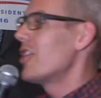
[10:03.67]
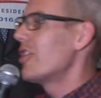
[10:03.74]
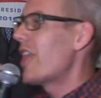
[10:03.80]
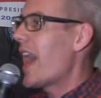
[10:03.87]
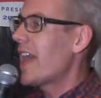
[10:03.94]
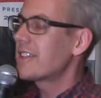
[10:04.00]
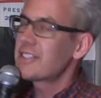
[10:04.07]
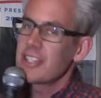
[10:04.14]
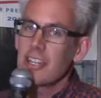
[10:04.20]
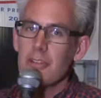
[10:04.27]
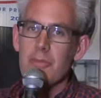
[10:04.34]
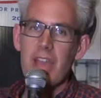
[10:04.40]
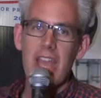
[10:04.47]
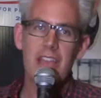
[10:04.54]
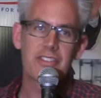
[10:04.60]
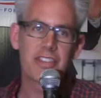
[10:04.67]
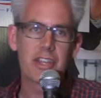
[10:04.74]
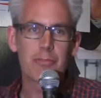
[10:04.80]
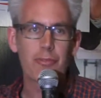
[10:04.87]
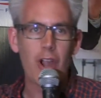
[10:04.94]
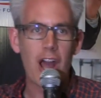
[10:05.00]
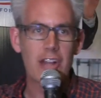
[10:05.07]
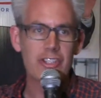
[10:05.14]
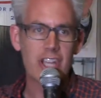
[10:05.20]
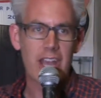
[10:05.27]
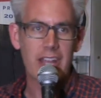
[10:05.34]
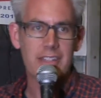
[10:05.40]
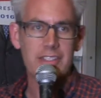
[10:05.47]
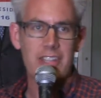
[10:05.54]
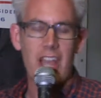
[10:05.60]
that's an amazing
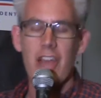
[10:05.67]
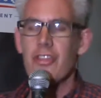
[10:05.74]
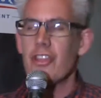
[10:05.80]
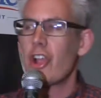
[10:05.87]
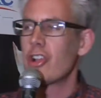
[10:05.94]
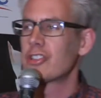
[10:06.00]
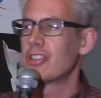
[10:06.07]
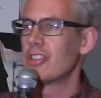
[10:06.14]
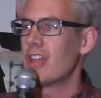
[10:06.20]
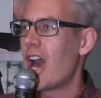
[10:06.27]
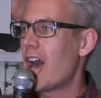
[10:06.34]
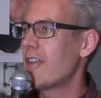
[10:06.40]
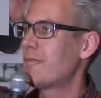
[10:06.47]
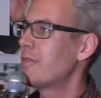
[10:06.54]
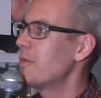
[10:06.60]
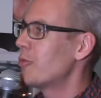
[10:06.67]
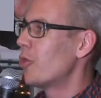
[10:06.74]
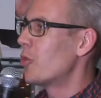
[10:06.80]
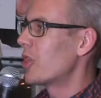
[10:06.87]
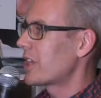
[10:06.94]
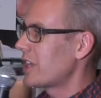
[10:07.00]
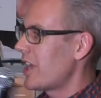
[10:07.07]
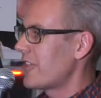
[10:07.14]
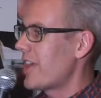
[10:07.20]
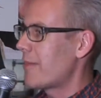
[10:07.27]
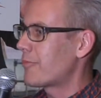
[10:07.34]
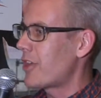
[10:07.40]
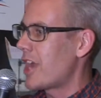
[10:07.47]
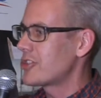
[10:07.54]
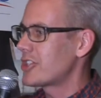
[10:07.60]
project. And there's a lot of people working on that
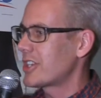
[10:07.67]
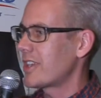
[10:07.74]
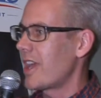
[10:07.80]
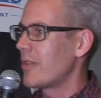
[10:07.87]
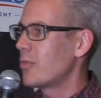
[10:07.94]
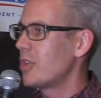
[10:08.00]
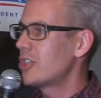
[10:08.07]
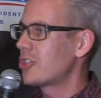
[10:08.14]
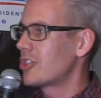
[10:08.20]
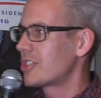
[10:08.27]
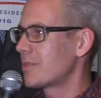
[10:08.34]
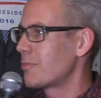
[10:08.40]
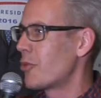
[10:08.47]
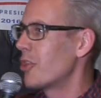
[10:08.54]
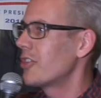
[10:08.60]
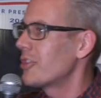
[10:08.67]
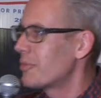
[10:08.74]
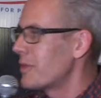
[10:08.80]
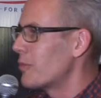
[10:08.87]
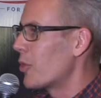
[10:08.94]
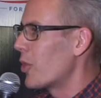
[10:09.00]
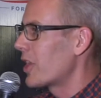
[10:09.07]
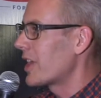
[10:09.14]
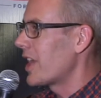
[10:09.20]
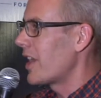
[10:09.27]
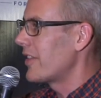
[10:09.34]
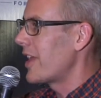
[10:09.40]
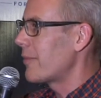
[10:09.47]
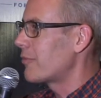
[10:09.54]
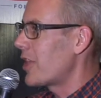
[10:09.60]
project, and we should support the people working
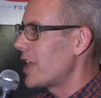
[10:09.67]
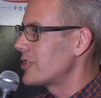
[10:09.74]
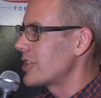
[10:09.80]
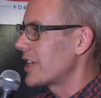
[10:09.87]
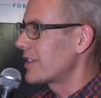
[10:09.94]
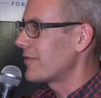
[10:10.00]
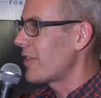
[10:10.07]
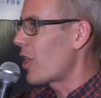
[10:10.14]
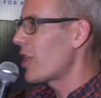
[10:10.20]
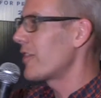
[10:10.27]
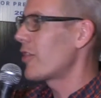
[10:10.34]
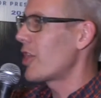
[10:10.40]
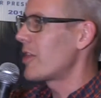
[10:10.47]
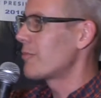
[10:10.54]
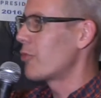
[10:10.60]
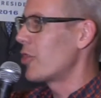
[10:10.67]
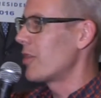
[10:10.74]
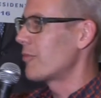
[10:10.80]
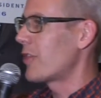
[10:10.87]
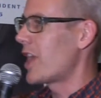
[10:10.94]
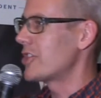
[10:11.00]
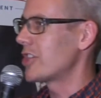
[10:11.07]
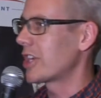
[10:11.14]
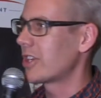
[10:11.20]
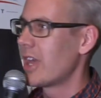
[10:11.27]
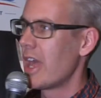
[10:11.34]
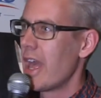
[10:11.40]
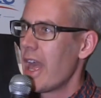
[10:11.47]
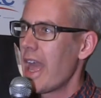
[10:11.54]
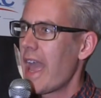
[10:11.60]
on that project. Very, very important project.
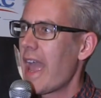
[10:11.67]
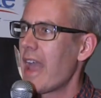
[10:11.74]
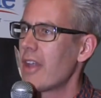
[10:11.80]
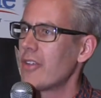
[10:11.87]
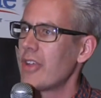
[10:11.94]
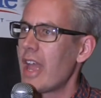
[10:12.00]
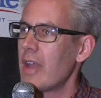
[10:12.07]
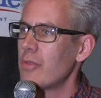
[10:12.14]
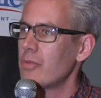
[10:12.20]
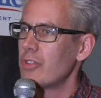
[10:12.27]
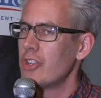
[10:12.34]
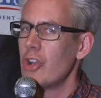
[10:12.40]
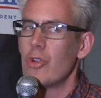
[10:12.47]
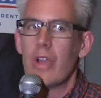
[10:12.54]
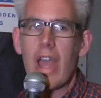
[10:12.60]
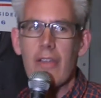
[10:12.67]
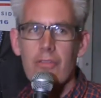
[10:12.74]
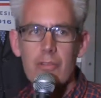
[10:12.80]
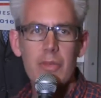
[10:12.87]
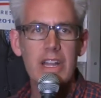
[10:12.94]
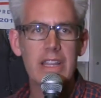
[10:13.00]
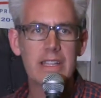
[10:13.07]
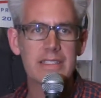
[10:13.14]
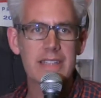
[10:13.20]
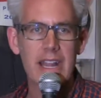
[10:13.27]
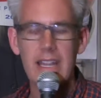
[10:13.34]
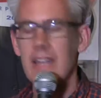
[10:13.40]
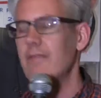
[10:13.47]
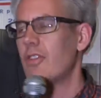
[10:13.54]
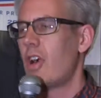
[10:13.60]
And you know, everybody that's
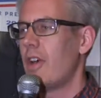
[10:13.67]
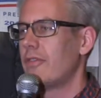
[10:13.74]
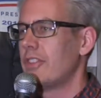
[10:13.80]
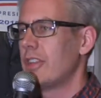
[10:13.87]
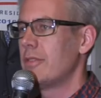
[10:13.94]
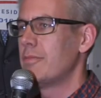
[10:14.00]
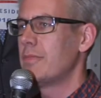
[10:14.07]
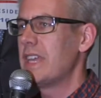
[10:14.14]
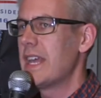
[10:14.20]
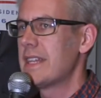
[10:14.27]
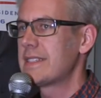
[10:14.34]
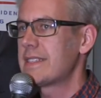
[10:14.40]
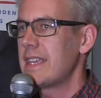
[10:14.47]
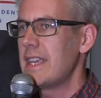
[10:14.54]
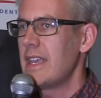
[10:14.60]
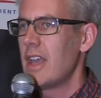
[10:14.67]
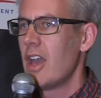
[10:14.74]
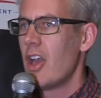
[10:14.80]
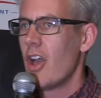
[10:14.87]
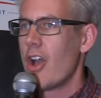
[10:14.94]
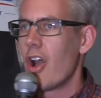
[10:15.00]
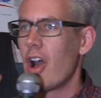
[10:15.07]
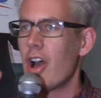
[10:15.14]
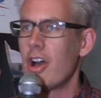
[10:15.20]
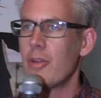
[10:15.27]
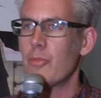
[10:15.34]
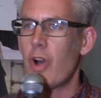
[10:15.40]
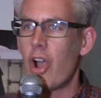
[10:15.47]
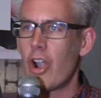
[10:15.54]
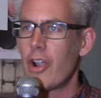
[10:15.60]
getting involved in BNC,
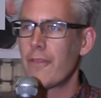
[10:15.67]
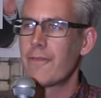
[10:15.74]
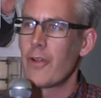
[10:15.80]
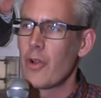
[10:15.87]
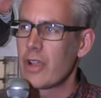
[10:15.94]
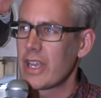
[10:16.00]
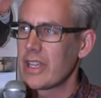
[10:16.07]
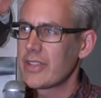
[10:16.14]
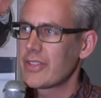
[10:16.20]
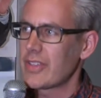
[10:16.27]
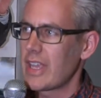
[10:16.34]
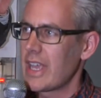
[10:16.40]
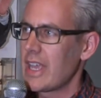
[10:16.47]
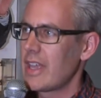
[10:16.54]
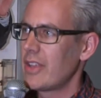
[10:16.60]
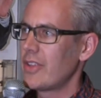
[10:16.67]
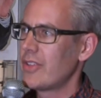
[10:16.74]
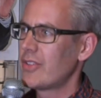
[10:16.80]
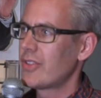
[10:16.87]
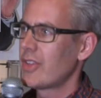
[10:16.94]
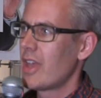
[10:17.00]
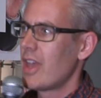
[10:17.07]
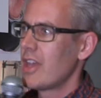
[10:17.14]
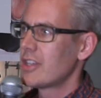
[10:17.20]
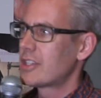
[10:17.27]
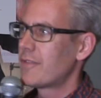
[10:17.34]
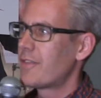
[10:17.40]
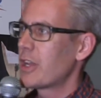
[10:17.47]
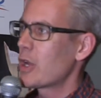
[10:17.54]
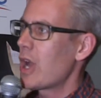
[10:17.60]
our focus is
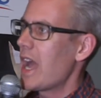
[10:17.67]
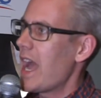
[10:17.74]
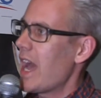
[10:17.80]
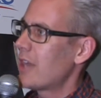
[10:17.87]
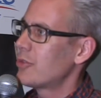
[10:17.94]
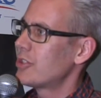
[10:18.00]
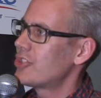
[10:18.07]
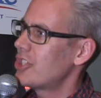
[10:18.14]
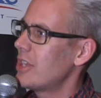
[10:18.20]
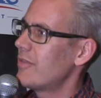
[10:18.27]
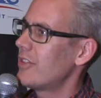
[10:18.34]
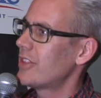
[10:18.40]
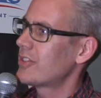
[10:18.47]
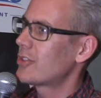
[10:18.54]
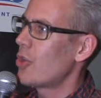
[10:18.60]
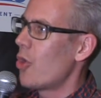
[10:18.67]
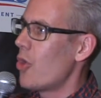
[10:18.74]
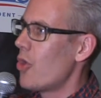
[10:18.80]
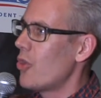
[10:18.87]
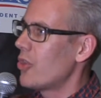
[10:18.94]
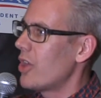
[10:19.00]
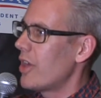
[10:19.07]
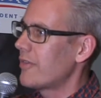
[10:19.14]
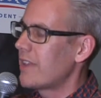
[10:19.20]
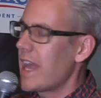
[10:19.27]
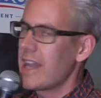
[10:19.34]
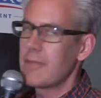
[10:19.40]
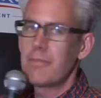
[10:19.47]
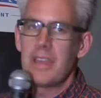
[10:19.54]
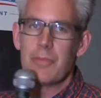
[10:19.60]
to figure out how to achieve this goal of
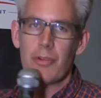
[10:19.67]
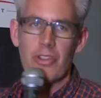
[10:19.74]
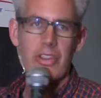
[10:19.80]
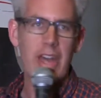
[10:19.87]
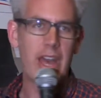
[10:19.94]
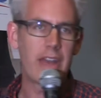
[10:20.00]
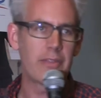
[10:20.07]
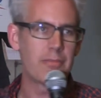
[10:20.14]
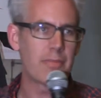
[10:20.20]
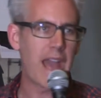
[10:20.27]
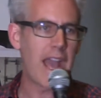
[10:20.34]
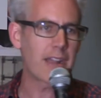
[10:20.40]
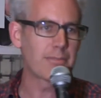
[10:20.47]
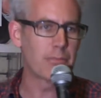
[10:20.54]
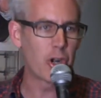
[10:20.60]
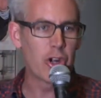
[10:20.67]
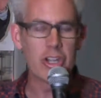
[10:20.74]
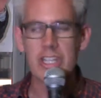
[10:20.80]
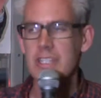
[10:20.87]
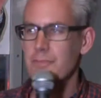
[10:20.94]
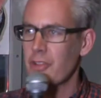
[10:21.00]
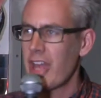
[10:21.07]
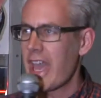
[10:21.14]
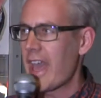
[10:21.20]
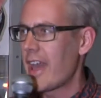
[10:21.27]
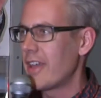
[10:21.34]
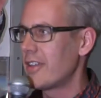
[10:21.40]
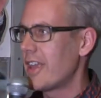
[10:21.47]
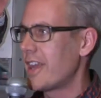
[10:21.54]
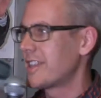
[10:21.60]
getting people that back Bernie's
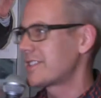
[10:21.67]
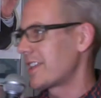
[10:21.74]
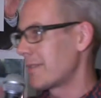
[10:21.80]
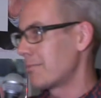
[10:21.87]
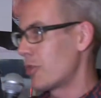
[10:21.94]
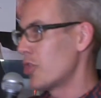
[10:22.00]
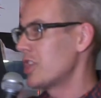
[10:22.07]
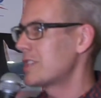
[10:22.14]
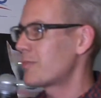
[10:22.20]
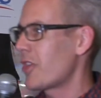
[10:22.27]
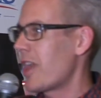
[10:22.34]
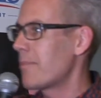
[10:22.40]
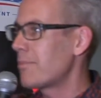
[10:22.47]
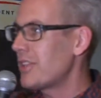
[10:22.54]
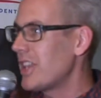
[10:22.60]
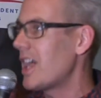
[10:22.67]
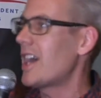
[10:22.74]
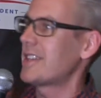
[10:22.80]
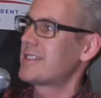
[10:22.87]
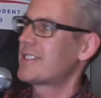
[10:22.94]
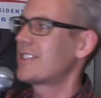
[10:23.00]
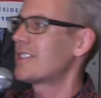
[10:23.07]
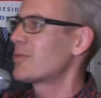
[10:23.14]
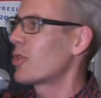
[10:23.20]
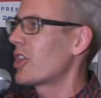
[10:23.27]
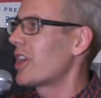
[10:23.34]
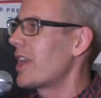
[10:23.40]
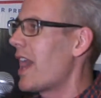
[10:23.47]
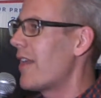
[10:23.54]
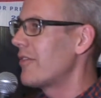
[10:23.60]
plan, and it's like Bernie's plan plus, because we're
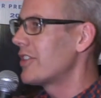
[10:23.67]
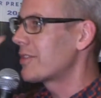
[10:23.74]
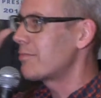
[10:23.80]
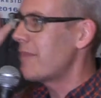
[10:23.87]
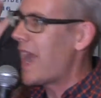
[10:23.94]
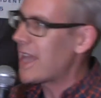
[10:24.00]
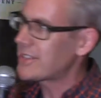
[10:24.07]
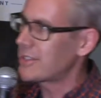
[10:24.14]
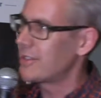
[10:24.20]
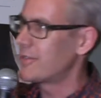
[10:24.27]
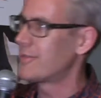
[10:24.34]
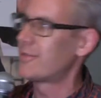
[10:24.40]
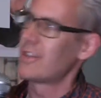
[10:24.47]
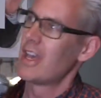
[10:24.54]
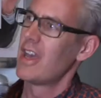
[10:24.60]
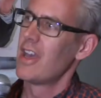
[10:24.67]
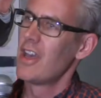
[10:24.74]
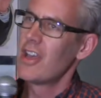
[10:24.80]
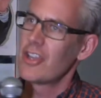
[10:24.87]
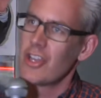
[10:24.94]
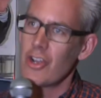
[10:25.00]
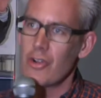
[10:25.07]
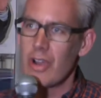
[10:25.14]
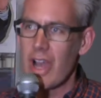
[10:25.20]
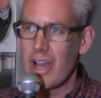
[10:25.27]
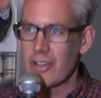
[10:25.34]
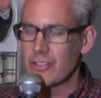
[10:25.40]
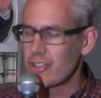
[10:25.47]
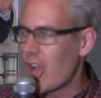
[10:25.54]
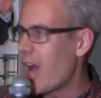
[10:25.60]
going to have this massive, you know,
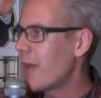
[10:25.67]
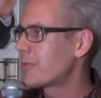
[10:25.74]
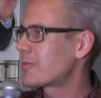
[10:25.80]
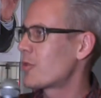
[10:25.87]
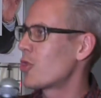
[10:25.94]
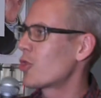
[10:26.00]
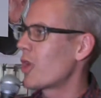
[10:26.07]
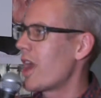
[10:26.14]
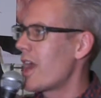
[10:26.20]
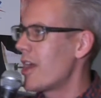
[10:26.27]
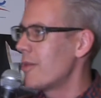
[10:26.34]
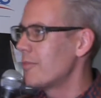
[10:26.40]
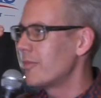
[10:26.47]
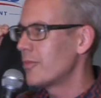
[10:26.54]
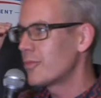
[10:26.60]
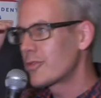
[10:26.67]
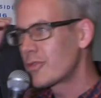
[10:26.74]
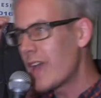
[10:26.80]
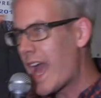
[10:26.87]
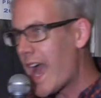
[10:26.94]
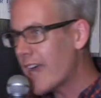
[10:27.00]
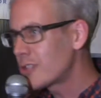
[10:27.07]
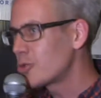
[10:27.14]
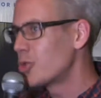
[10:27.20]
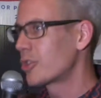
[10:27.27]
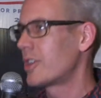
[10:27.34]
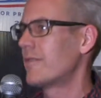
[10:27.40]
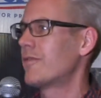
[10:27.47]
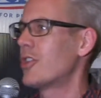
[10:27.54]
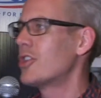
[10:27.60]
a jobs program, actual
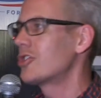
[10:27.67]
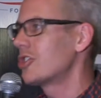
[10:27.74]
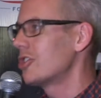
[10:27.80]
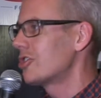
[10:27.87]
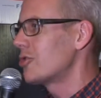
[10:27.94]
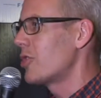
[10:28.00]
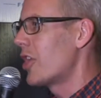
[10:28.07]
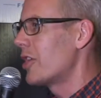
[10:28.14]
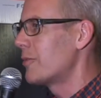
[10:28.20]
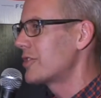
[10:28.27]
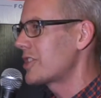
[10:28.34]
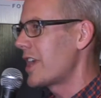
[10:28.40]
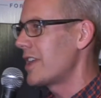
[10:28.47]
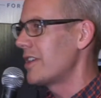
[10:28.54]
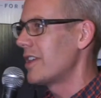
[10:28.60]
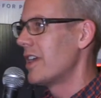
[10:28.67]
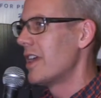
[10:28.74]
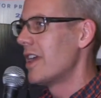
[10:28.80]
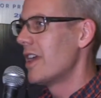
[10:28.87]
conversion to 100%